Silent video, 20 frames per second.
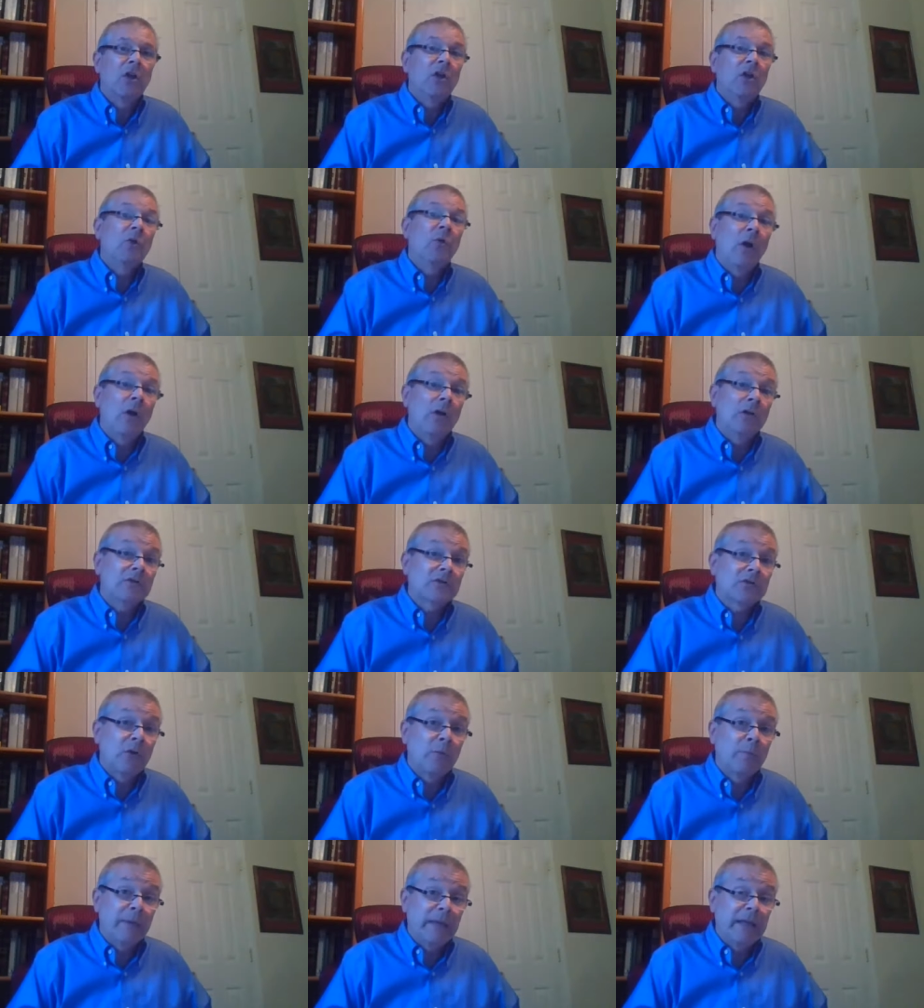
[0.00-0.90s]
who
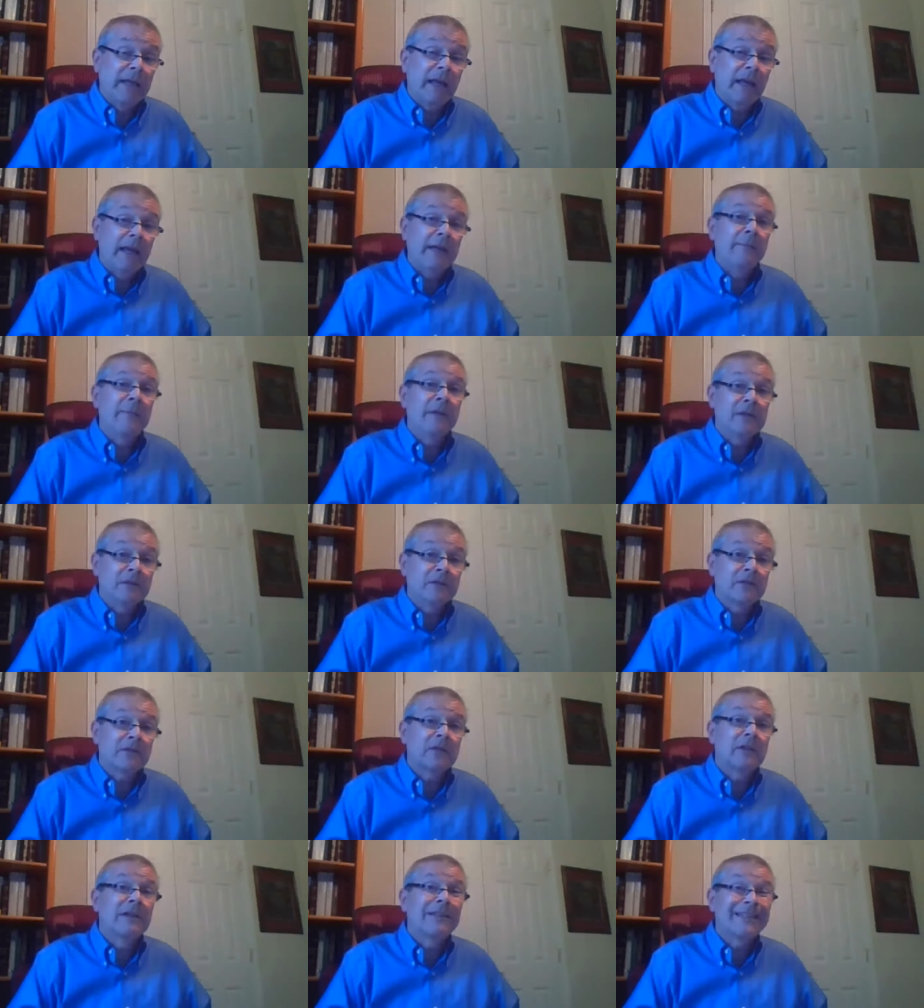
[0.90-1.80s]
also became
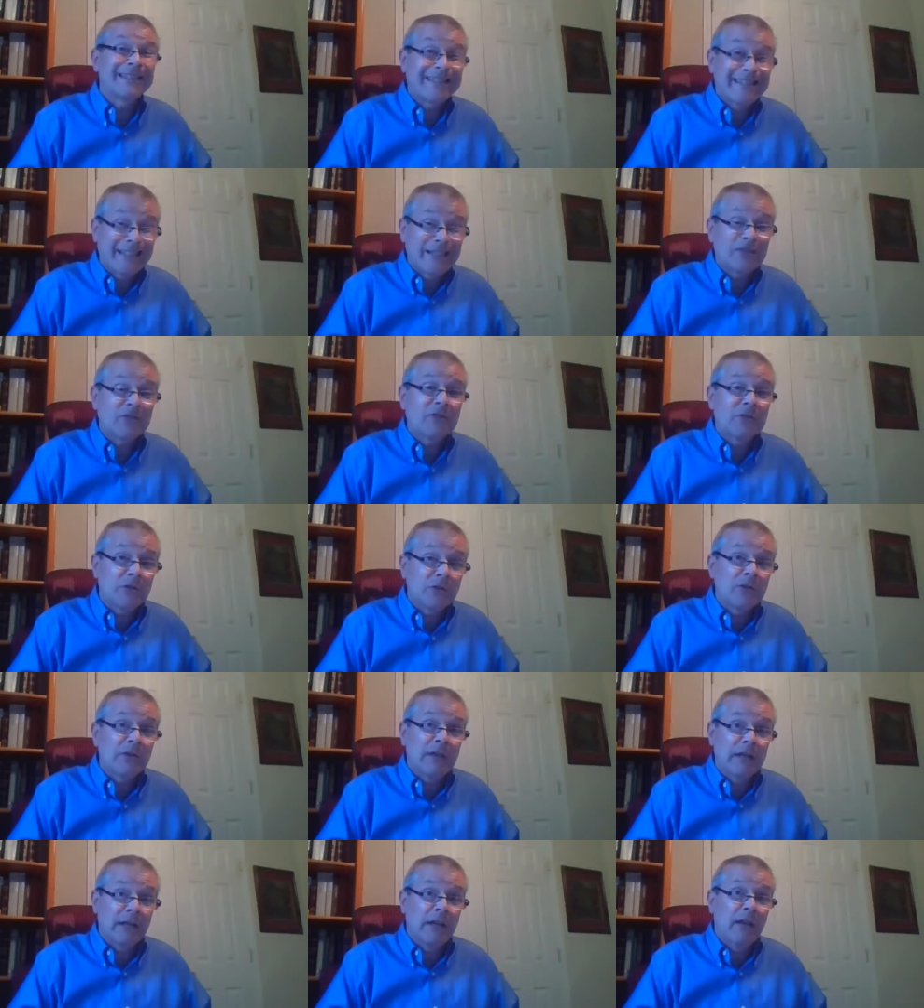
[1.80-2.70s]
his
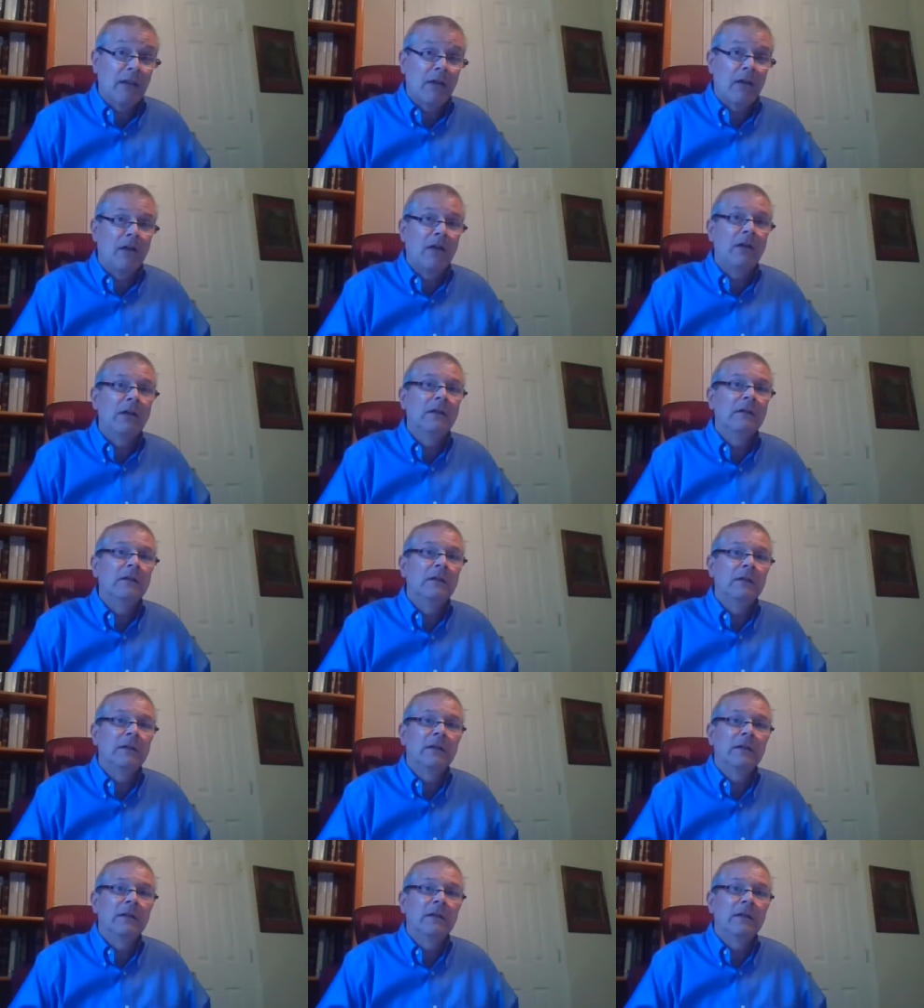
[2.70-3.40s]
sister-in-law,